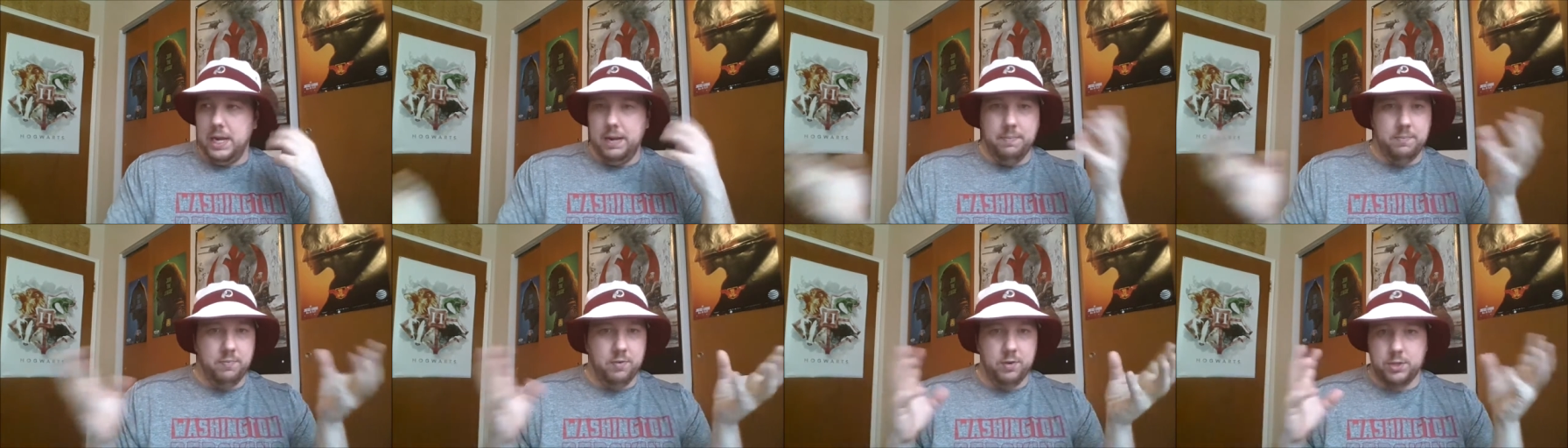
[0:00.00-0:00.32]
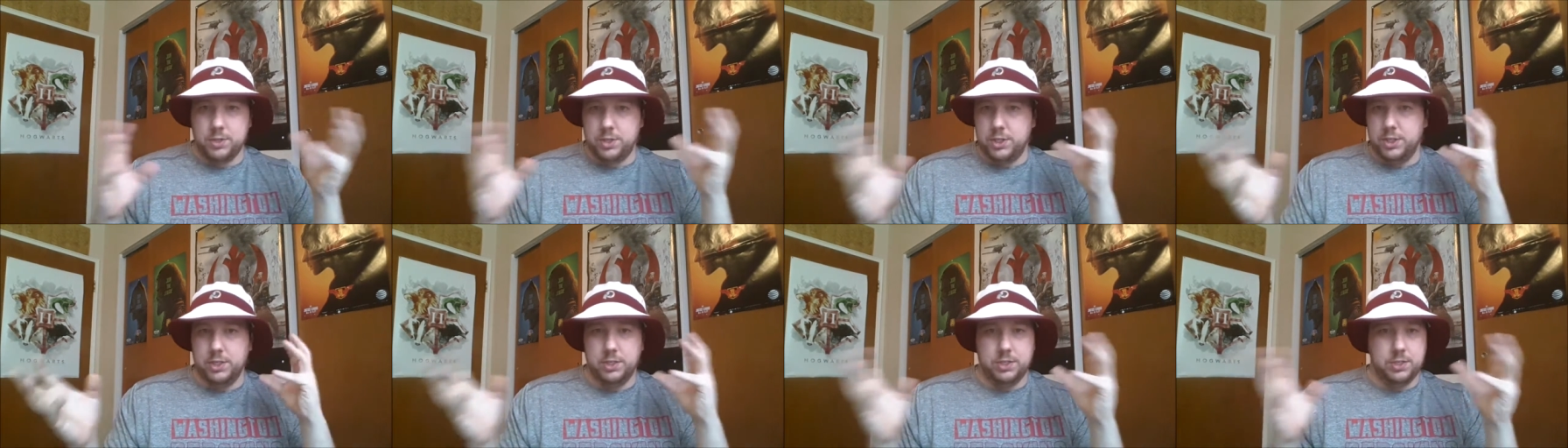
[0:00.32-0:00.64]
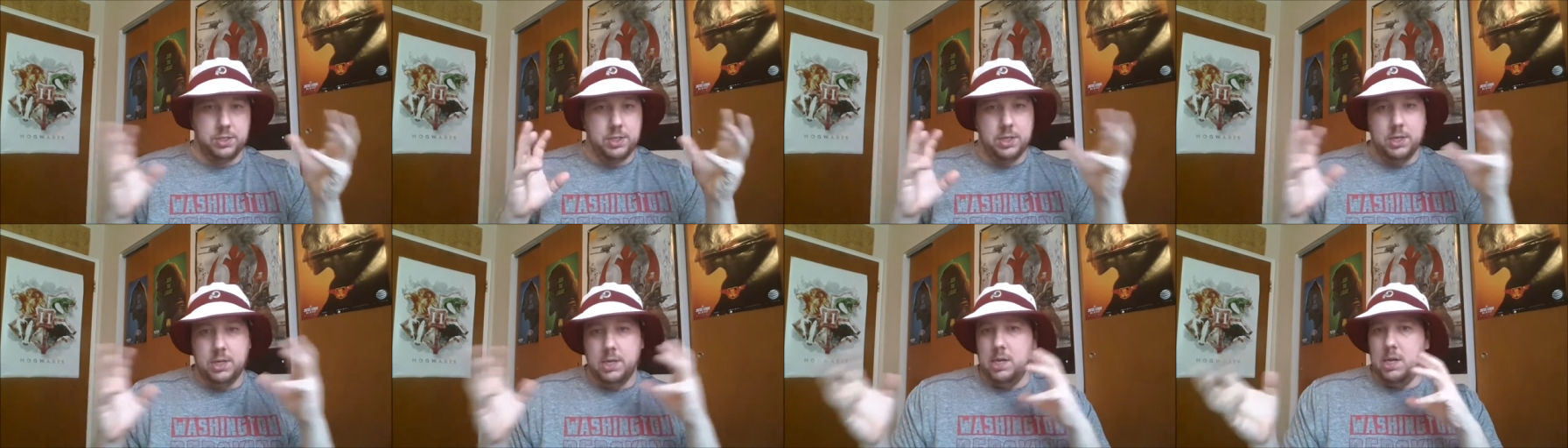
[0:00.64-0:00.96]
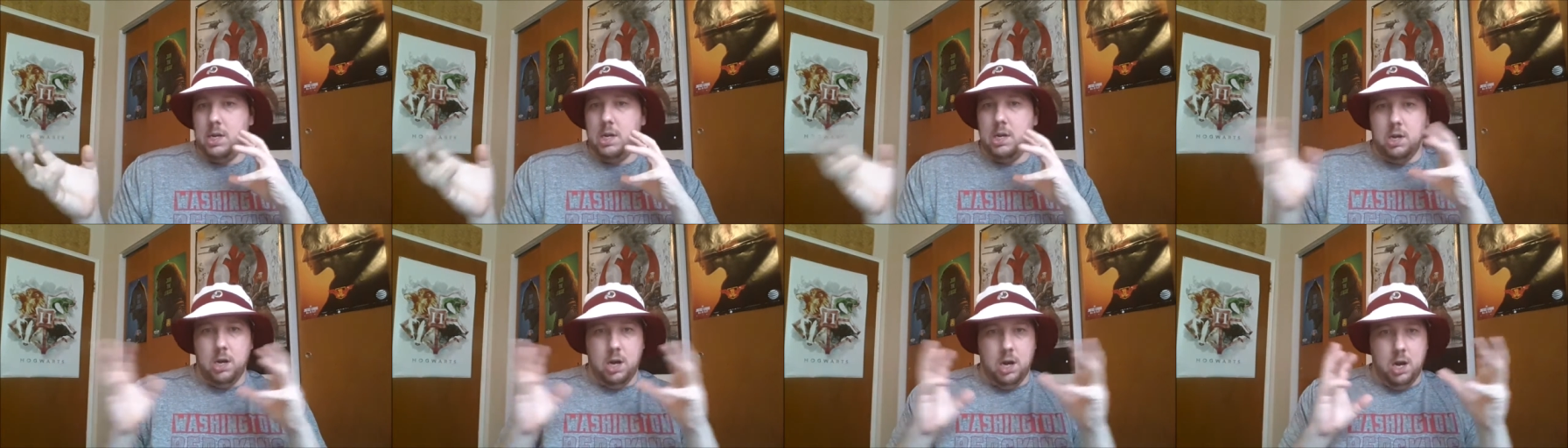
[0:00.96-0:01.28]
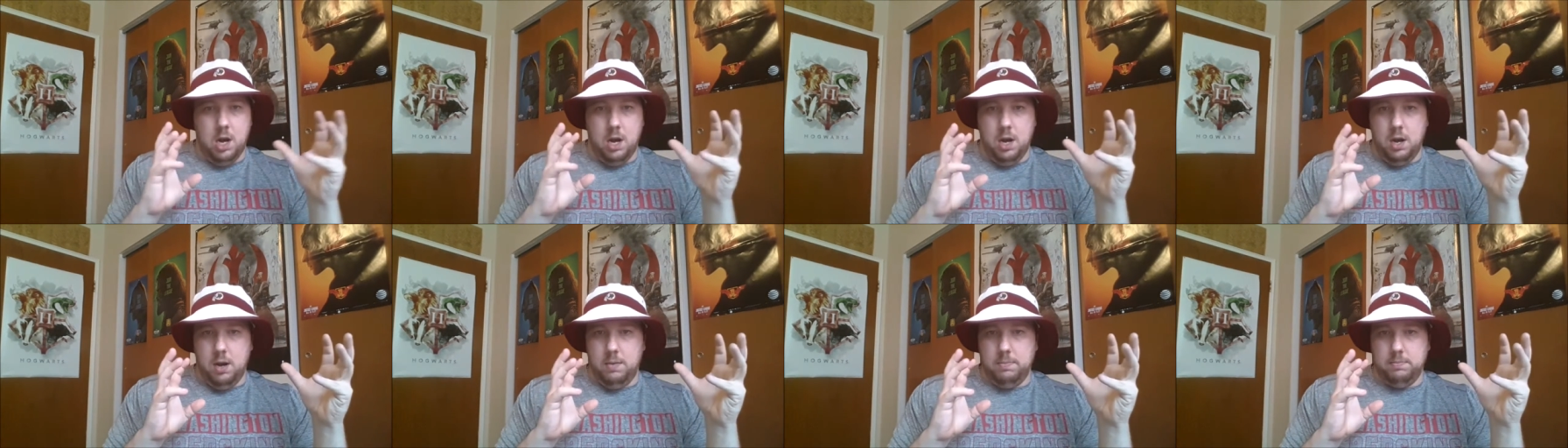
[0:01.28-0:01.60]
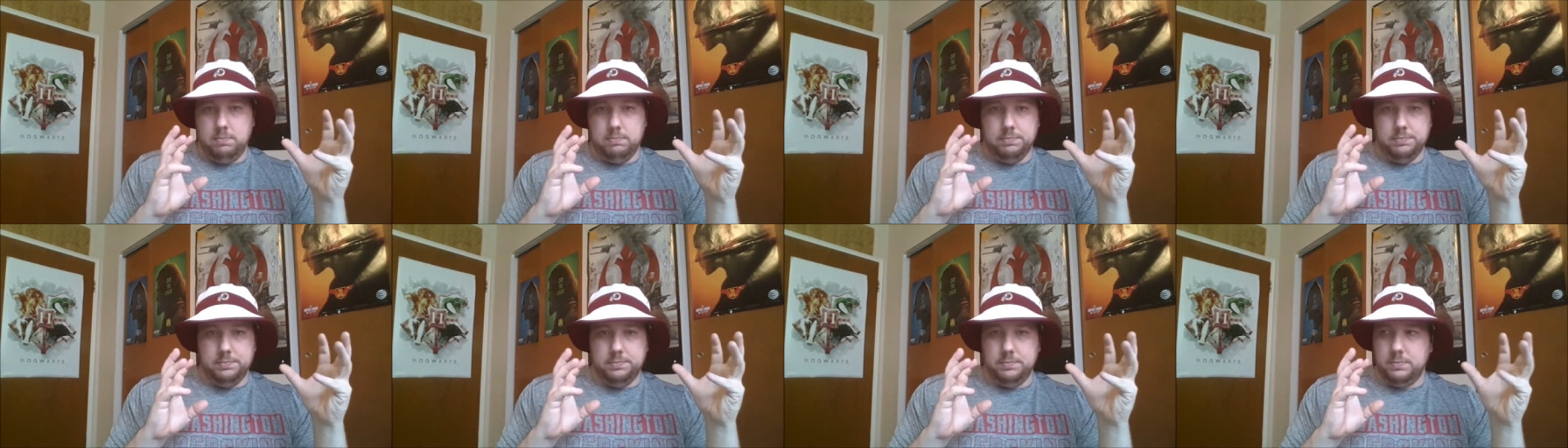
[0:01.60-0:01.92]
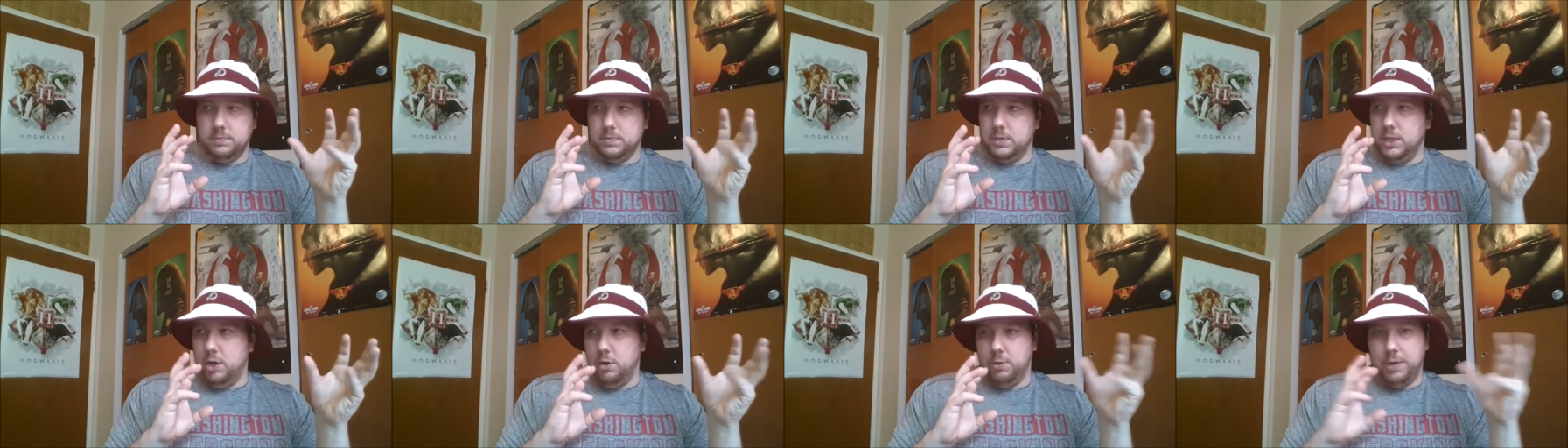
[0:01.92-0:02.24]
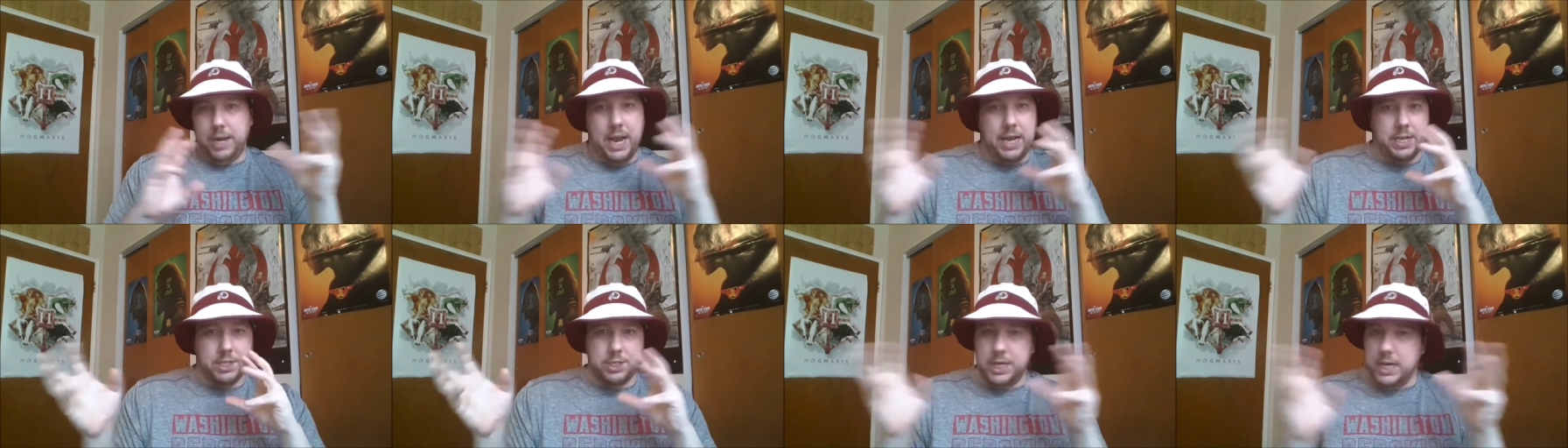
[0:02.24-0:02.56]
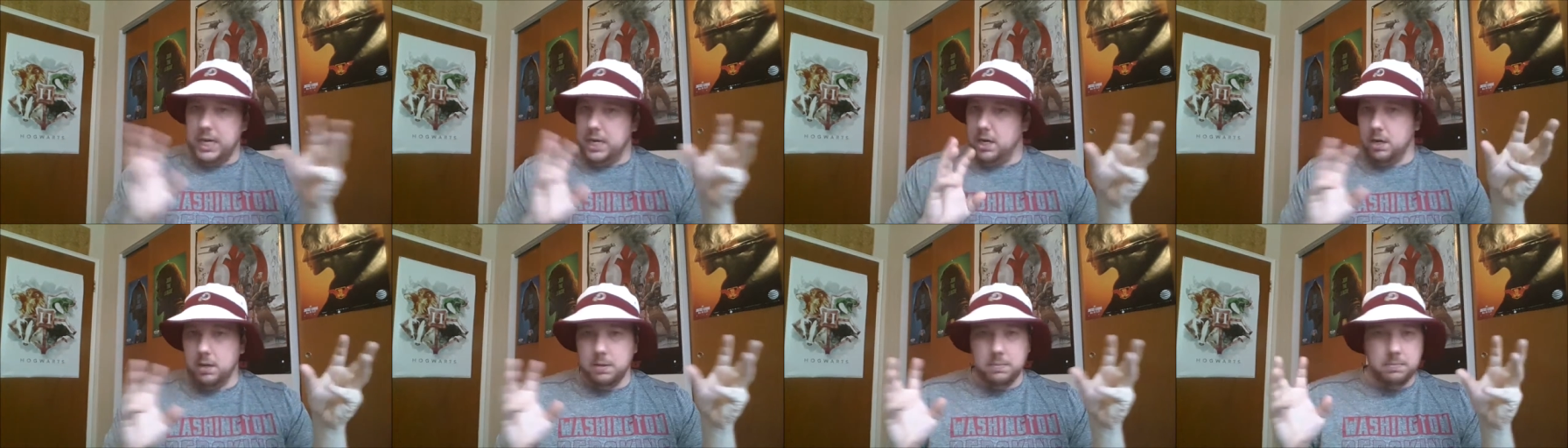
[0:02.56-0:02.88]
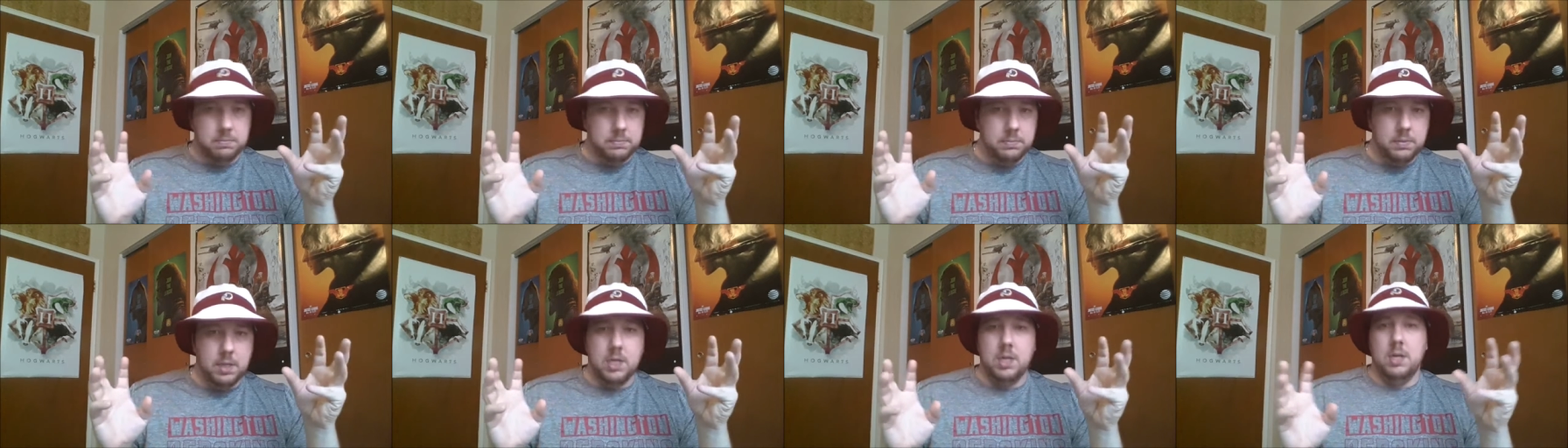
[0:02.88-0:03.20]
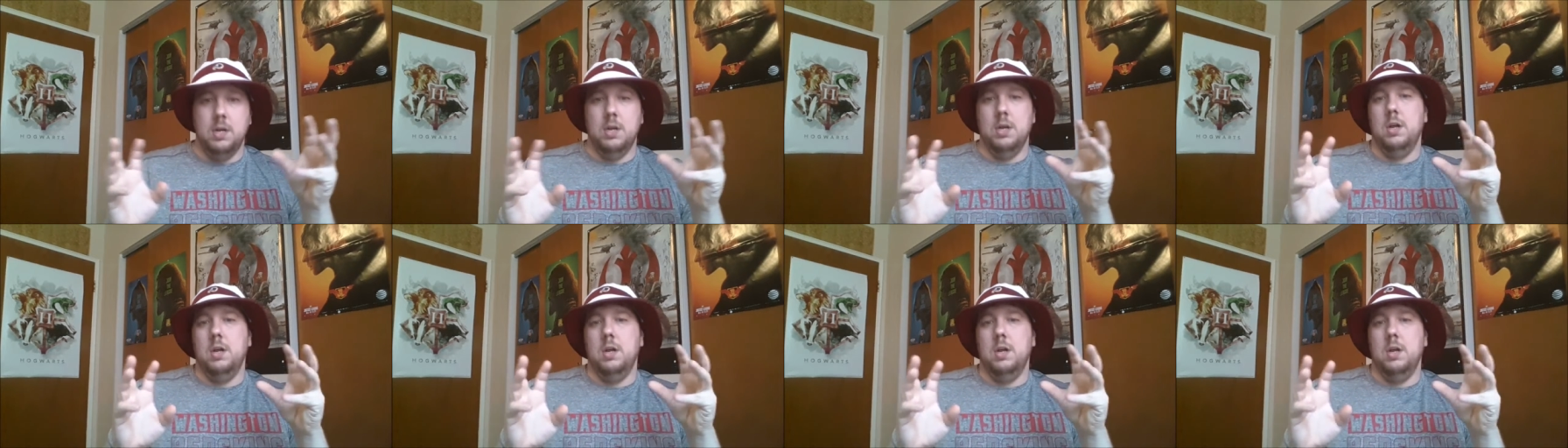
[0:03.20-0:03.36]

Him versus Case Keenum,